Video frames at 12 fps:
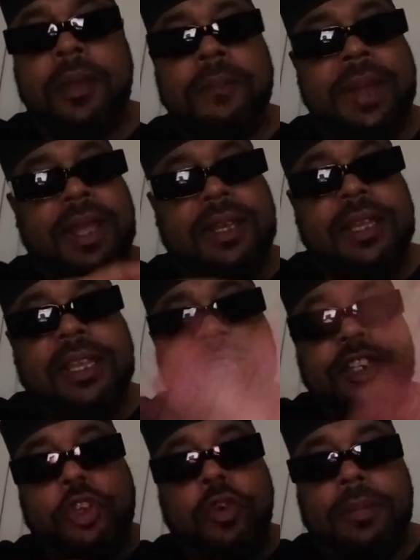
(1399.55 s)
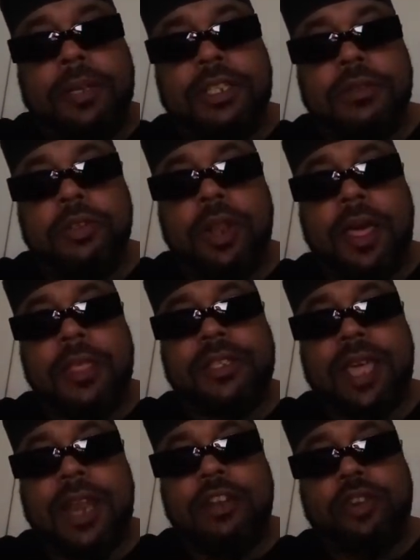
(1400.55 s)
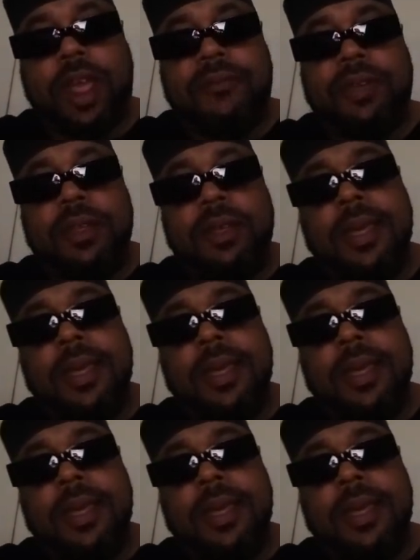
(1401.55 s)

But I couldn't get to him because he was on the other side of traffic.